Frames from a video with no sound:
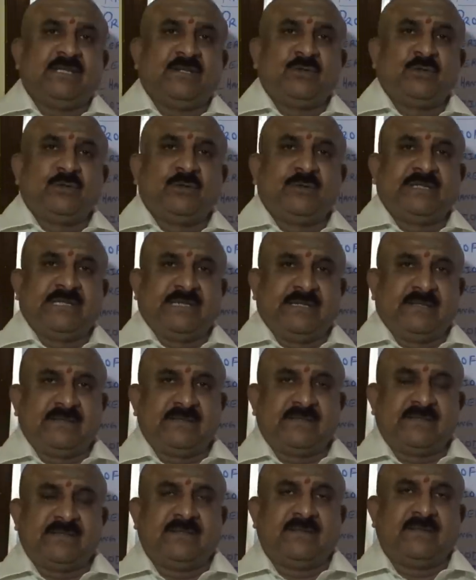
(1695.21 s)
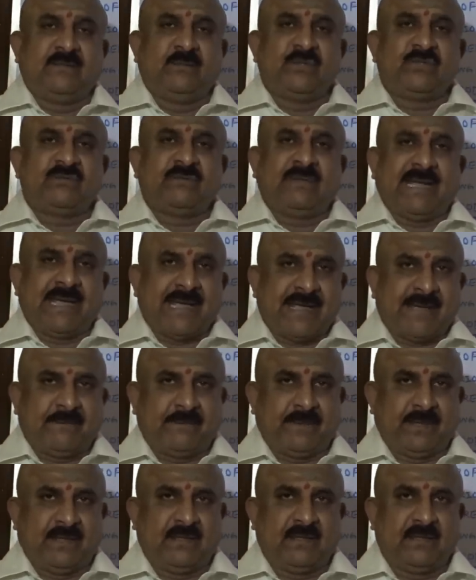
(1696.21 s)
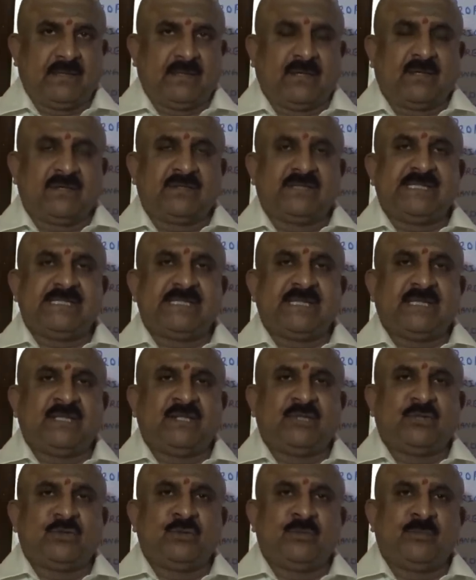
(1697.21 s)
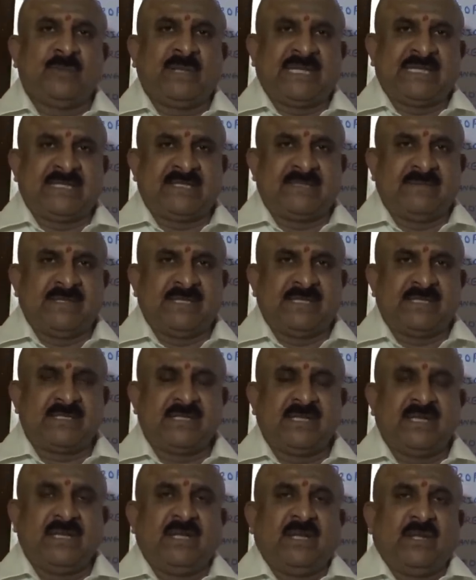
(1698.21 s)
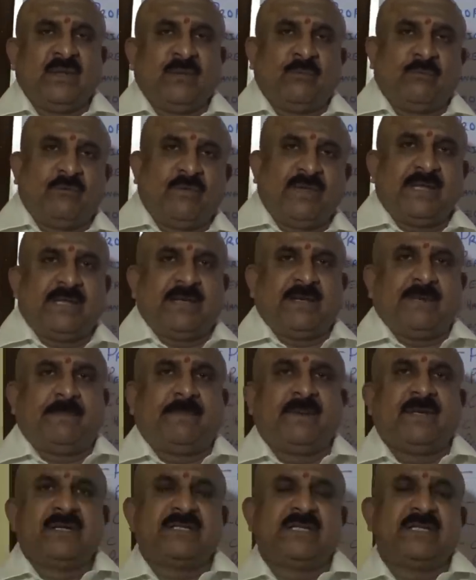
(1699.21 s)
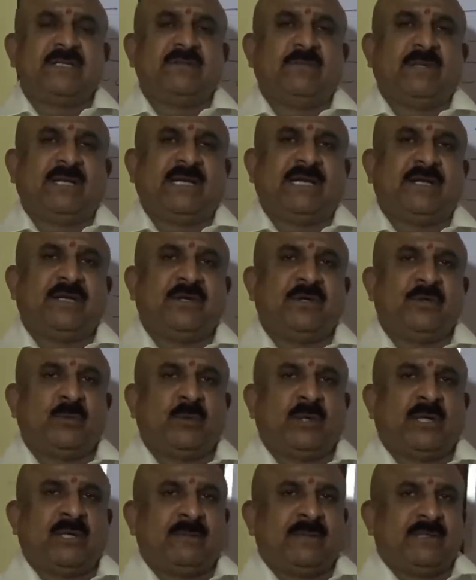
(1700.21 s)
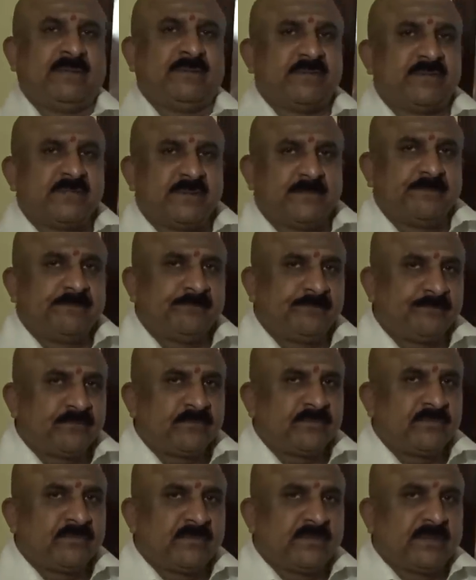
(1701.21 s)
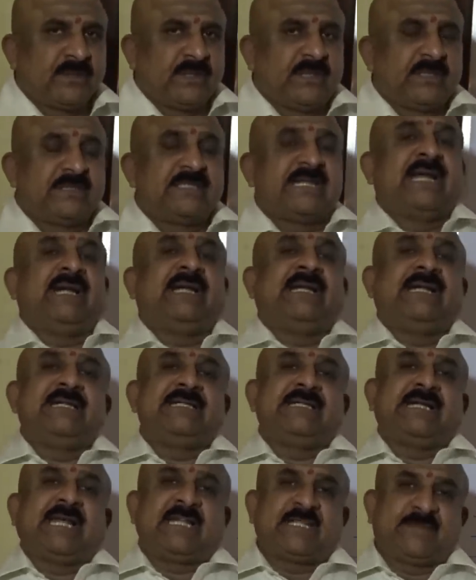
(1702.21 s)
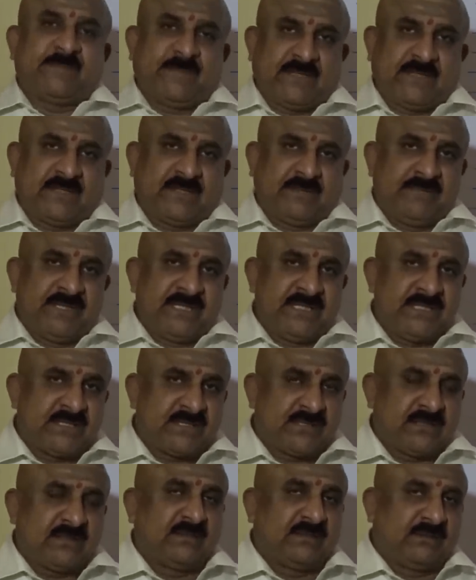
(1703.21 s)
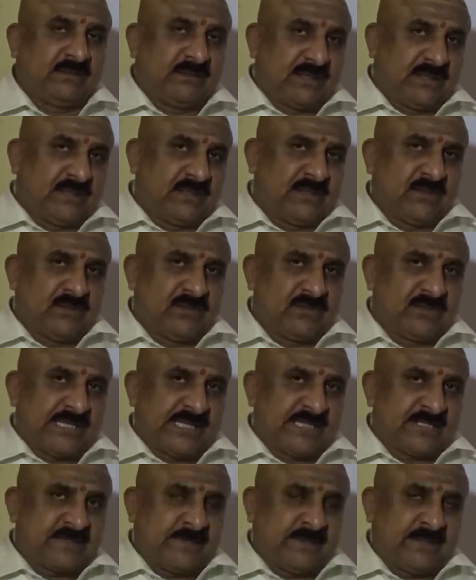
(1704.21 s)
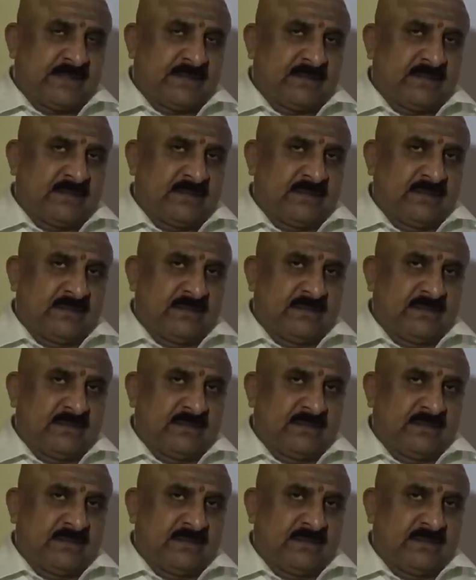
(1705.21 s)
are the two things which will happen, or these are the two placements where a person will get into problems. Saturn's aspect means third house aspect,